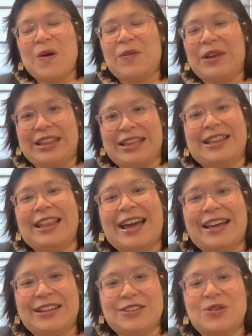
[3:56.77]
really
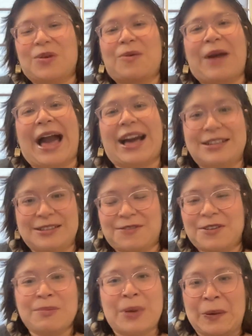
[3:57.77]
like interactive
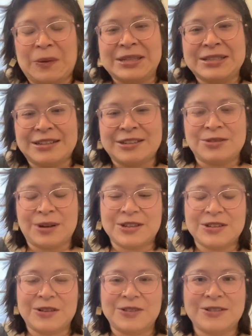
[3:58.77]
components and
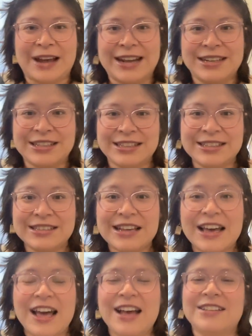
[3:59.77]
instructional strategies.
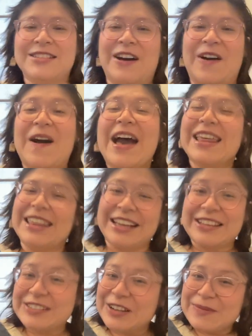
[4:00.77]
So
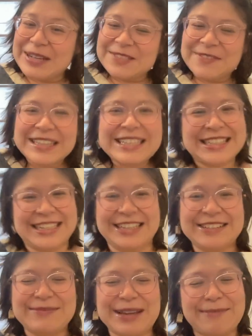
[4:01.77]
thank you so much for listening.
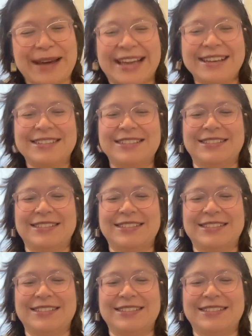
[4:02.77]
Bye-bye.